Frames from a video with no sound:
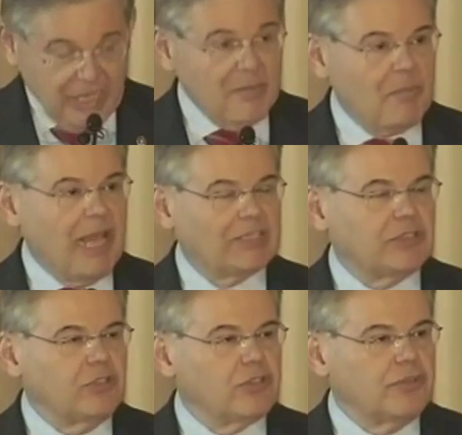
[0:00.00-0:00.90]
many
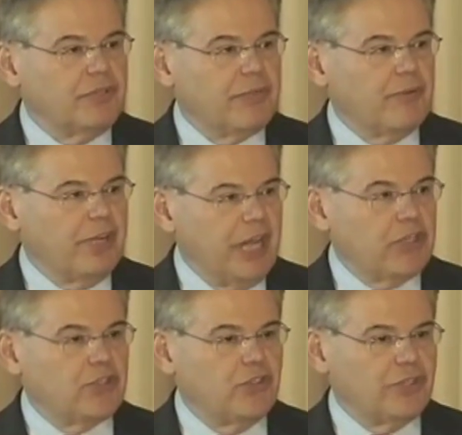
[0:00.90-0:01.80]
ambassadors of different
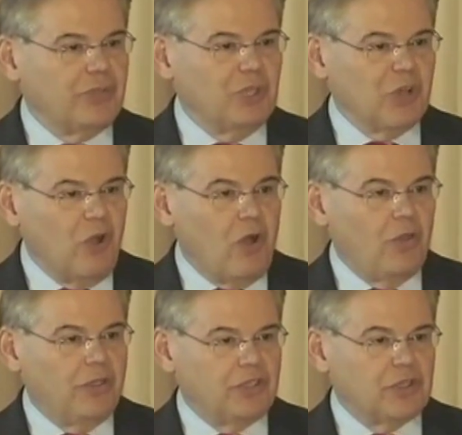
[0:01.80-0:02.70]
nations that we
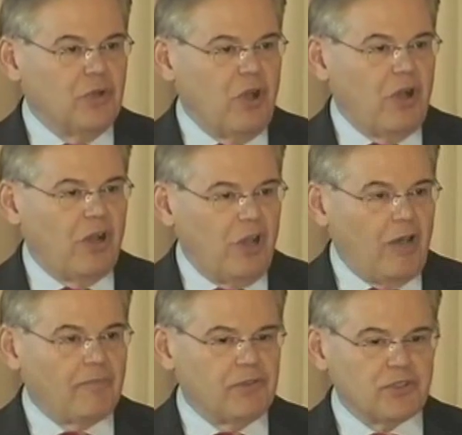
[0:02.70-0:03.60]
called into our
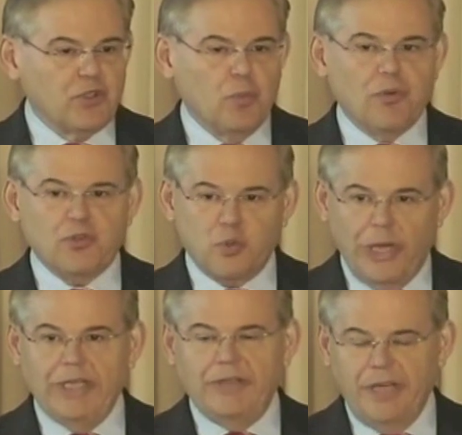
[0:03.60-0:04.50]
office to
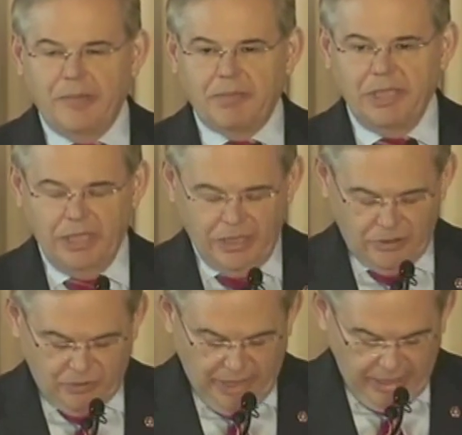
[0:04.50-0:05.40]
persuade them
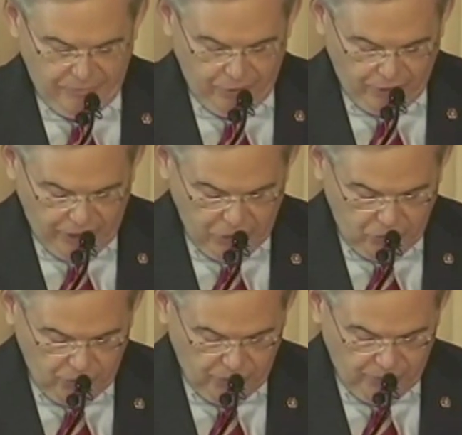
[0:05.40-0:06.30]
to have their
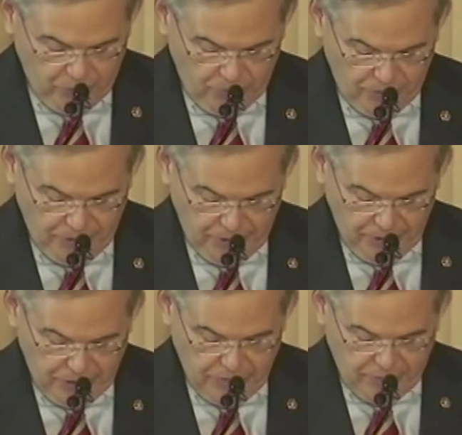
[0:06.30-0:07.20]
countries
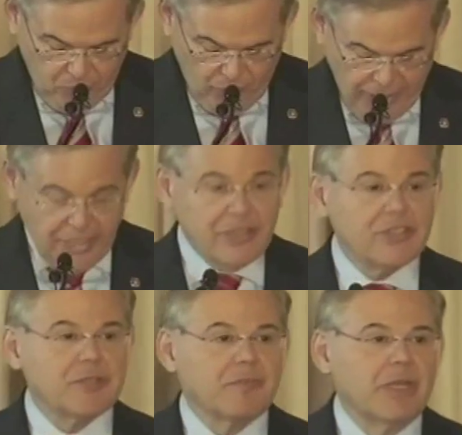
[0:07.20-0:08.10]
vote in different
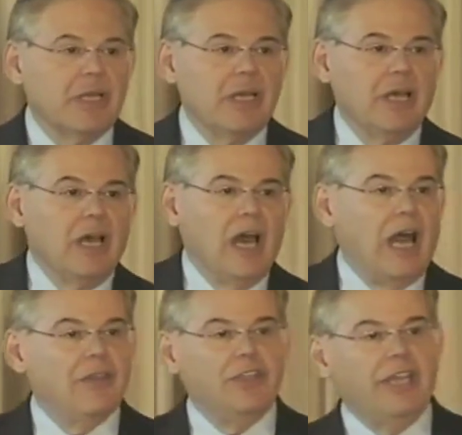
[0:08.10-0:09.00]
ways,
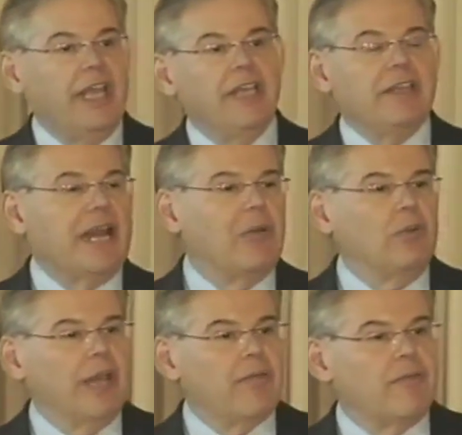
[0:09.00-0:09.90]
on the day that
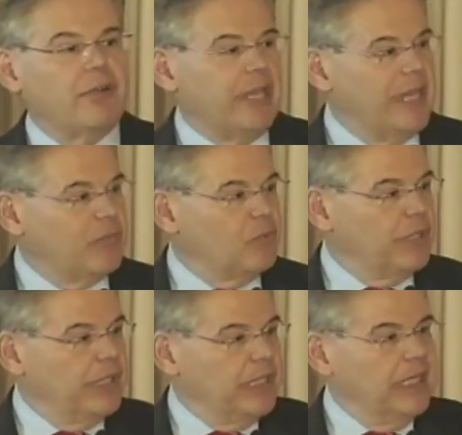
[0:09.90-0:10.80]
I will never forget
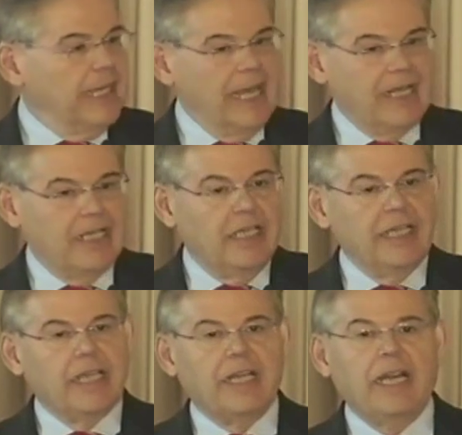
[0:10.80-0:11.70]
when Ileana,
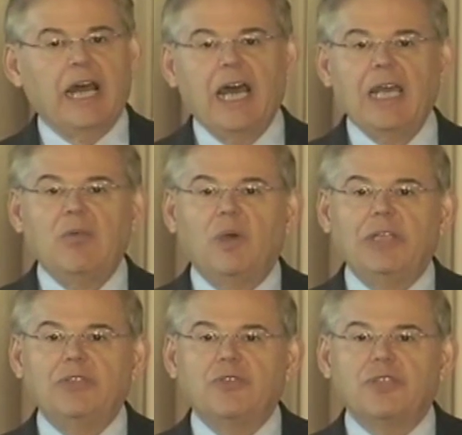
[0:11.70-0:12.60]
Lincoln, and I
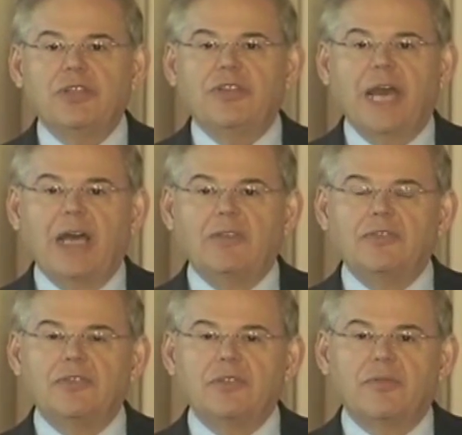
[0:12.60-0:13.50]
went to see
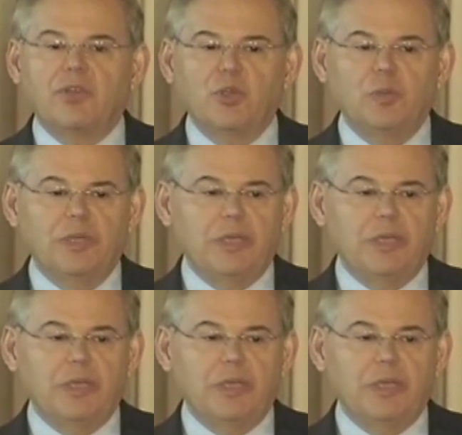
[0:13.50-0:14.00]
thousands of